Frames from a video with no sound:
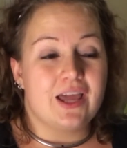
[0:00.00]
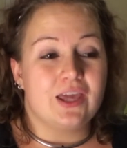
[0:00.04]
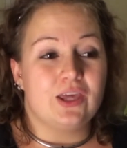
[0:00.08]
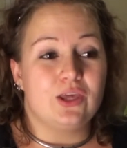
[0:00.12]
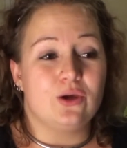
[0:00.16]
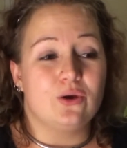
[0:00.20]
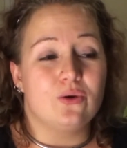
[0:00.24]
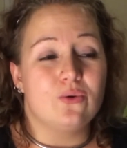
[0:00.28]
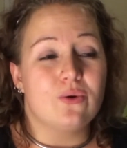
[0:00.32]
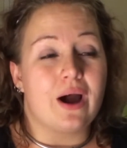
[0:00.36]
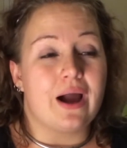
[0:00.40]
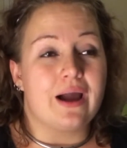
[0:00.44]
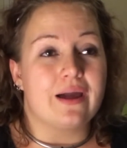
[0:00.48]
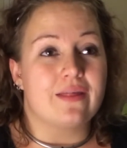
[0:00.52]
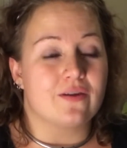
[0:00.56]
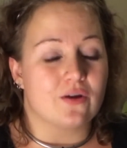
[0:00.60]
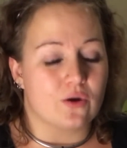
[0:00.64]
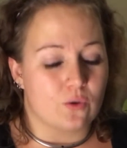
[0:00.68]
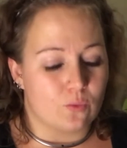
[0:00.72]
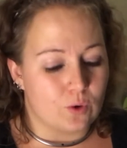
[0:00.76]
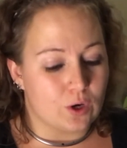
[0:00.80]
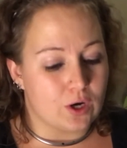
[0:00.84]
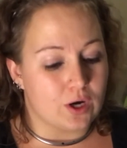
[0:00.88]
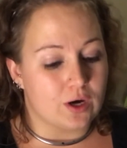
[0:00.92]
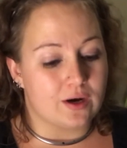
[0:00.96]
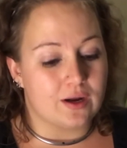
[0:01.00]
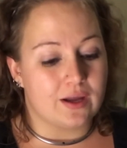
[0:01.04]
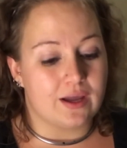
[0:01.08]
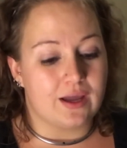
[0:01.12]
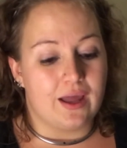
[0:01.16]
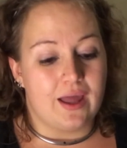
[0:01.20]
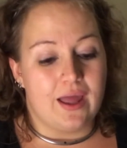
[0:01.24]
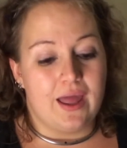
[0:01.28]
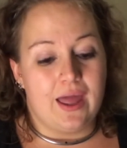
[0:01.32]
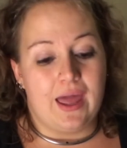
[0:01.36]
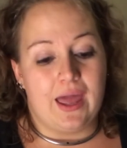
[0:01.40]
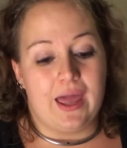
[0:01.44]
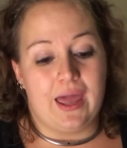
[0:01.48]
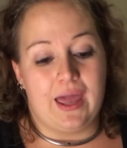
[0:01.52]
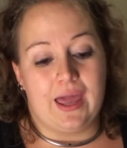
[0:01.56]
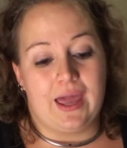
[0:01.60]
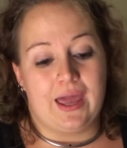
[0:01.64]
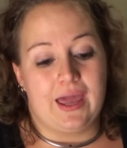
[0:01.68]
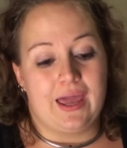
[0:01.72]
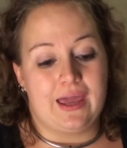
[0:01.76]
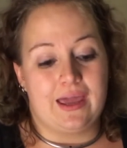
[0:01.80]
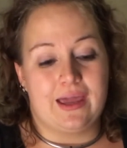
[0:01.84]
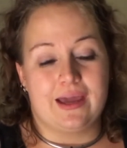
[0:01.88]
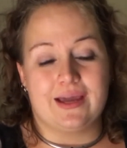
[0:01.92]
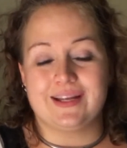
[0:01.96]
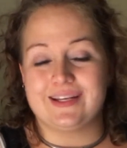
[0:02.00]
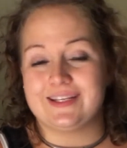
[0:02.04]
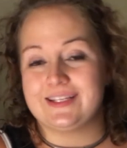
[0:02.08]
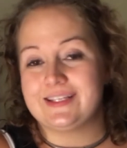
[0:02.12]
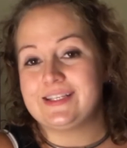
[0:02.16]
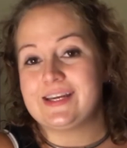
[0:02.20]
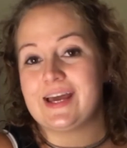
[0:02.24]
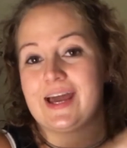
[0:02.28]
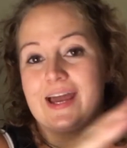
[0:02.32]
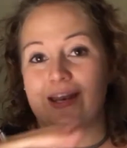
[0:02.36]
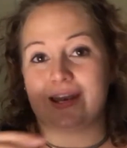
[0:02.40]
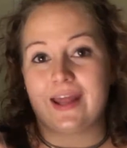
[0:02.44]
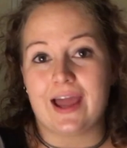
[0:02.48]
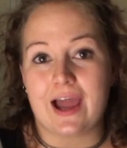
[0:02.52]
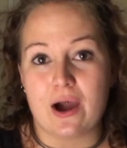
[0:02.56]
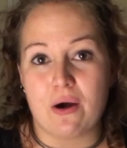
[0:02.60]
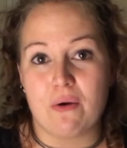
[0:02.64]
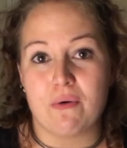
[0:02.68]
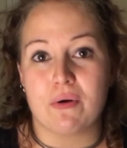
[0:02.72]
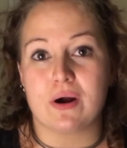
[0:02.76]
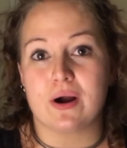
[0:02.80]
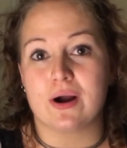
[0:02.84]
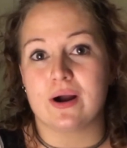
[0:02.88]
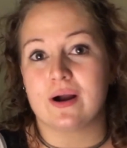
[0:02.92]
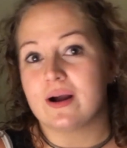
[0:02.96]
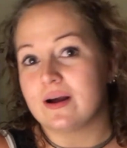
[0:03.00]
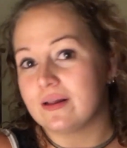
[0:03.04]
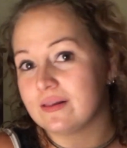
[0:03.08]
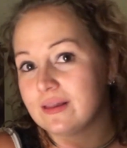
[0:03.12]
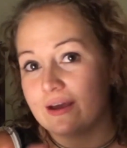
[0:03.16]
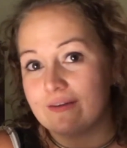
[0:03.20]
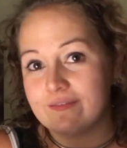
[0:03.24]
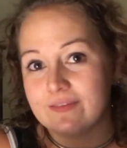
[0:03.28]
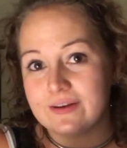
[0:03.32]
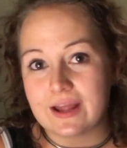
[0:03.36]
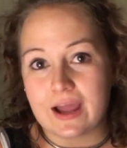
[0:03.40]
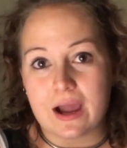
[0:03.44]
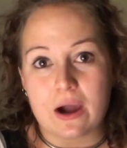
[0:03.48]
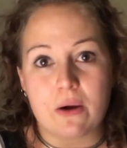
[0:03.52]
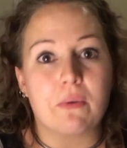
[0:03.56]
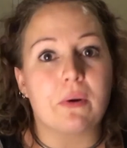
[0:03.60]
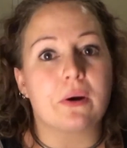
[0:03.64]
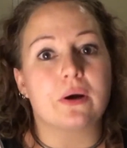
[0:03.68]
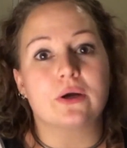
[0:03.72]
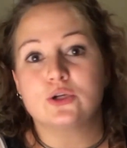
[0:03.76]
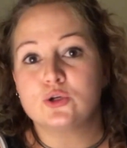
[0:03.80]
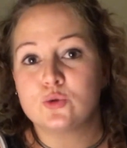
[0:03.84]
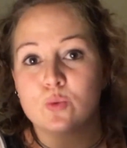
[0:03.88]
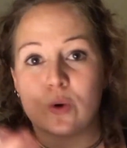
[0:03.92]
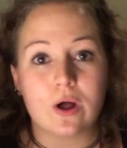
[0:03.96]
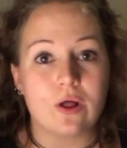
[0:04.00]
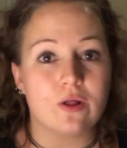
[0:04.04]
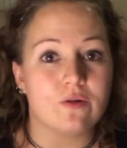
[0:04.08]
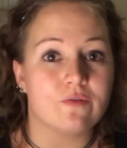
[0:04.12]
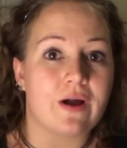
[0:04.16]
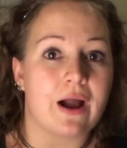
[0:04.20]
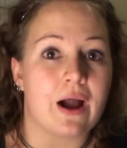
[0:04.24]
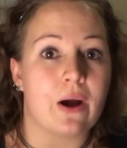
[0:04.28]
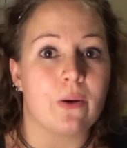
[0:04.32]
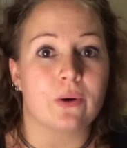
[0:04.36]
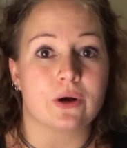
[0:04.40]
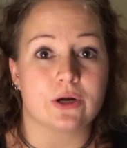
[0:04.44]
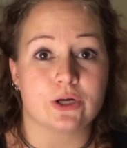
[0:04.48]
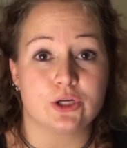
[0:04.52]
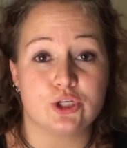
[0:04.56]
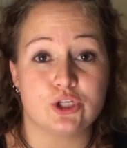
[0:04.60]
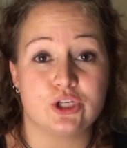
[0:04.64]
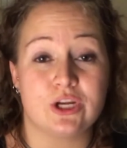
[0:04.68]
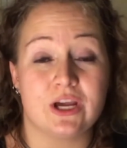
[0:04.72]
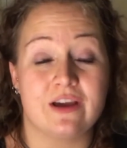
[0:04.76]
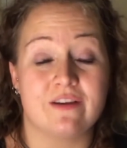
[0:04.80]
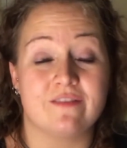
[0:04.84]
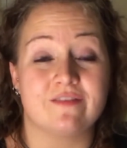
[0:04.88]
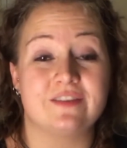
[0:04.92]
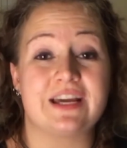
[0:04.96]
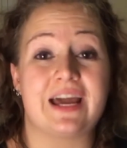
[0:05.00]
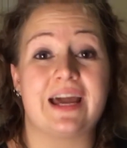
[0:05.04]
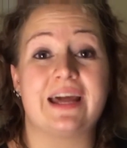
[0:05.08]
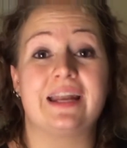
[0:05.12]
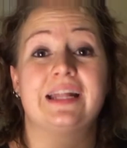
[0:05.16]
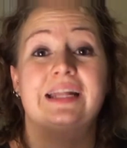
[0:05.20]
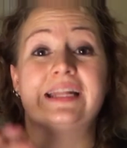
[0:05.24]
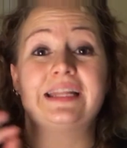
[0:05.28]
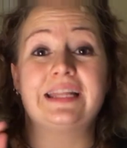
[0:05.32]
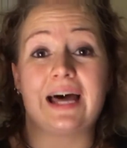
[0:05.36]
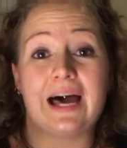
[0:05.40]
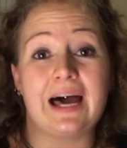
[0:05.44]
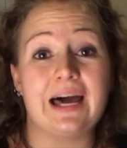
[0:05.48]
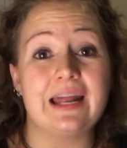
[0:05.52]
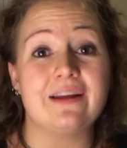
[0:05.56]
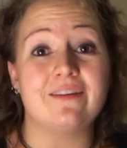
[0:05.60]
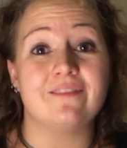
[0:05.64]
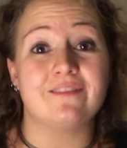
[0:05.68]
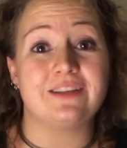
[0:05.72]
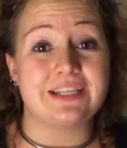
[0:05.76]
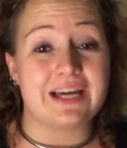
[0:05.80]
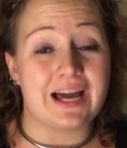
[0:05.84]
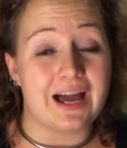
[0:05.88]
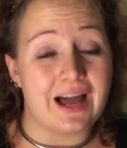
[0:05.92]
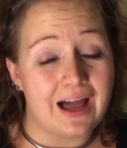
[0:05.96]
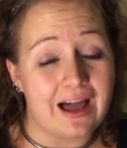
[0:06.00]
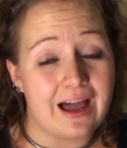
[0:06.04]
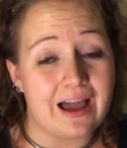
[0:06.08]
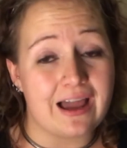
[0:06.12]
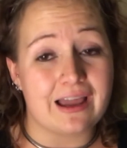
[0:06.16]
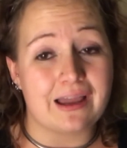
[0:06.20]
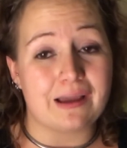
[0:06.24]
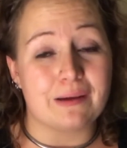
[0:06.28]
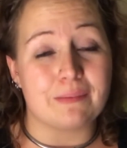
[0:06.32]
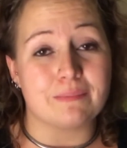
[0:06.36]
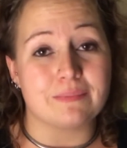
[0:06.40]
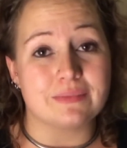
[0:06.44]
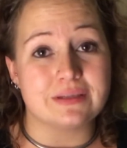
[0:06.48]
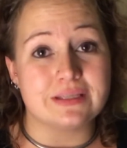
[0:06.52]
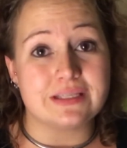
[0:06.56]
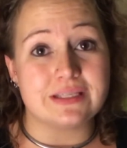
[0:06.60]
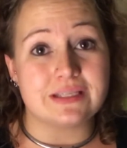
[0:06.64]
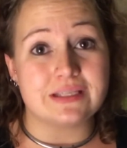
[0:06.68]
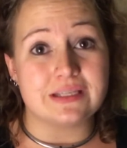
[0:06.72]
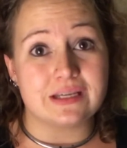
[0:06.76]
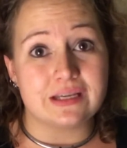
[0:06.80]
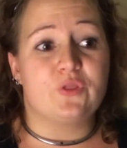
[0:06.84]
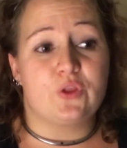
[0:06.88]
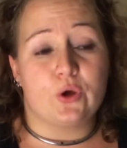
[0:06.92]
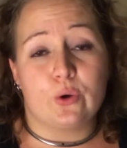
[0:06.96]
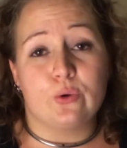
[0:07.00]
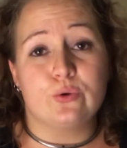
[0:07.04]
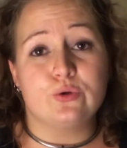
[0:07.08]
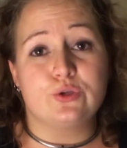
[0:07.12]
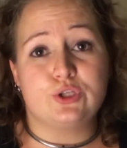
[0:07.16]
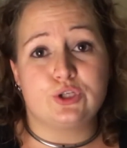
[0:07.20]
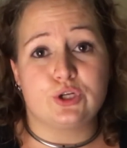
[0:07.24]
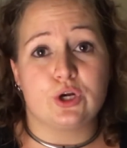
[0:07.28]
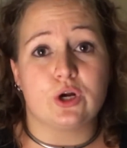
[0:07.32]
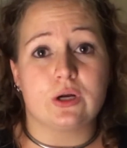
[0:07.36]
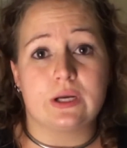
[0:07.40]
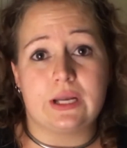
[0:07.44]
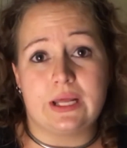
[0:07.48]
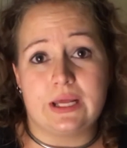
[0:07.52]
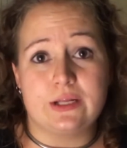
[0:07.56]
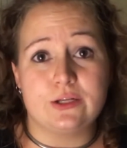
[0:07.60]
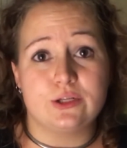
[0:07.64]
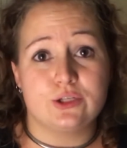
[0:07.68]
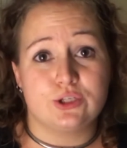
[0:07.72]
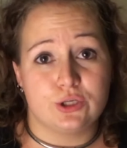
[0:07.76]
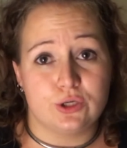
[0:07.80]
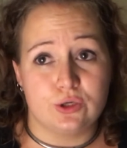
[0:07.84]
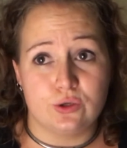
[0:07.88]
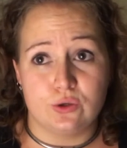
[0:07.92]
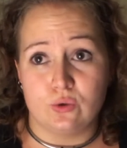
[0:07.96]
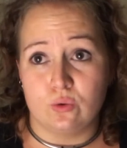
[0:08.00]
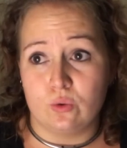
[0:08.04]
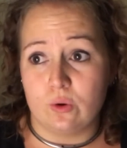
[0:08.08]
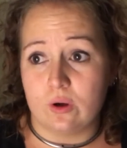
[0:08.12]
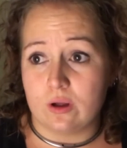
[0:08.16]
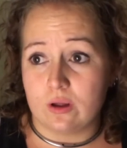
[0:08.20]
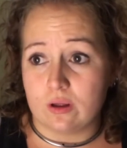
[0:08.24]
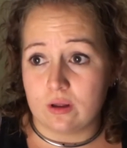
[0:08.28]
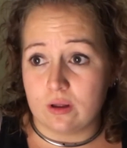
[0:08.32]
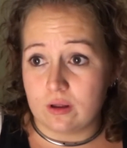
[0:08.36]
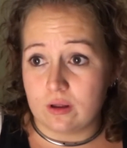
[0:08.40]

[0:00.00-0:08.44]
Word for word: You either work a 10 hour, 11 hour, 12 hour shift, and a lot of times those turn into